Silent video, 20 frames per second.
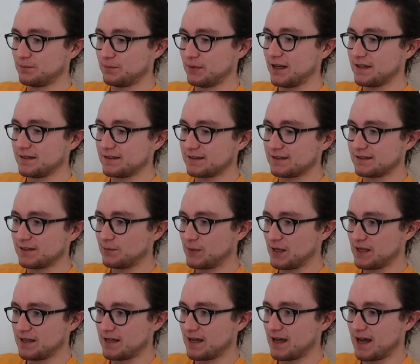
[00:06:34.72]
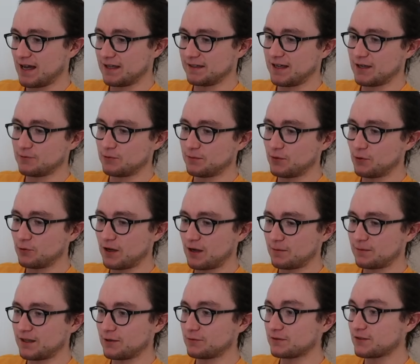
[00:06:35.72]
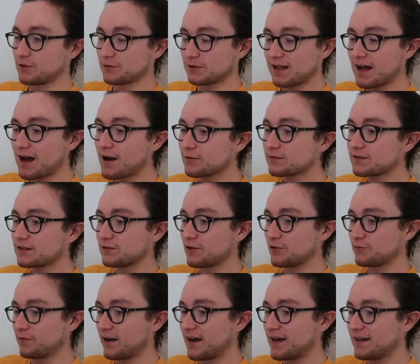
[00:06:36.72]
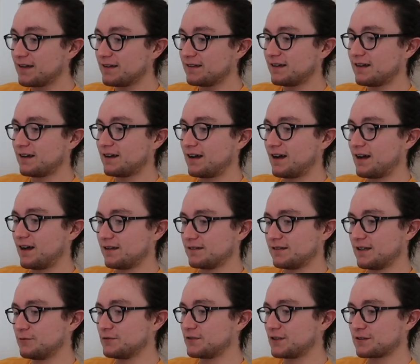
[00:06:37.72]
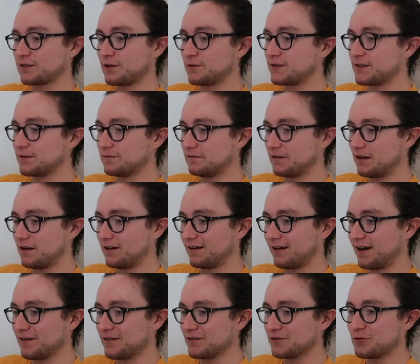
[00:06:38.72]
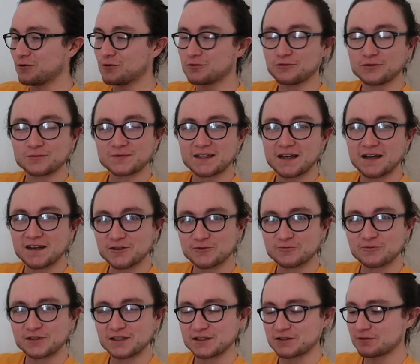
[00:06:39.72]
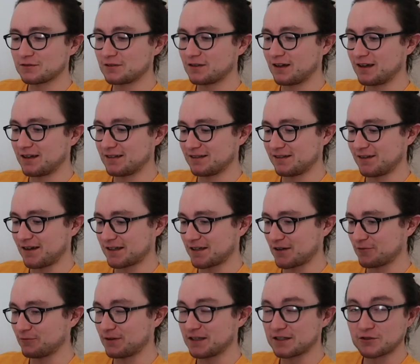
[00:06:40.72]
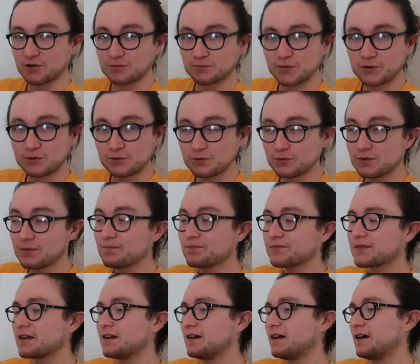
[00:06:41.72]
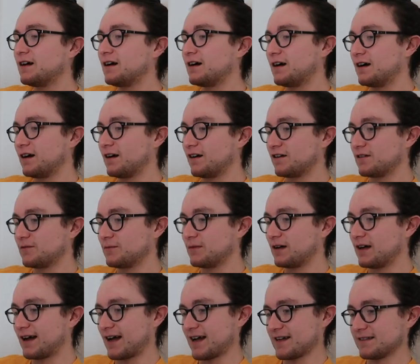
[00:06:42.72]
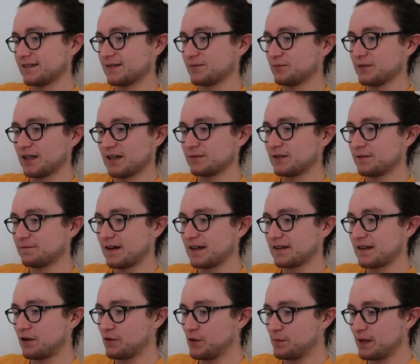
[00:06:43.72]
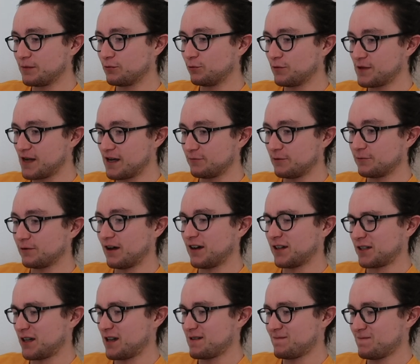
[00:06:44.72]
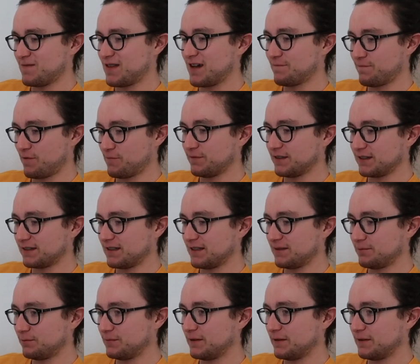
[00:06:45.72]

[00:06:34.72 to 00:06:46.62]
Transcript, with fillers: the place to be. And yeah, we pulled up, there was no clouds, no rain, and there was just loads of uh, other tour groups there who were in, in like a really good mood. Um, and yeah, the fact that other people were there, we were like, okay, they've obviously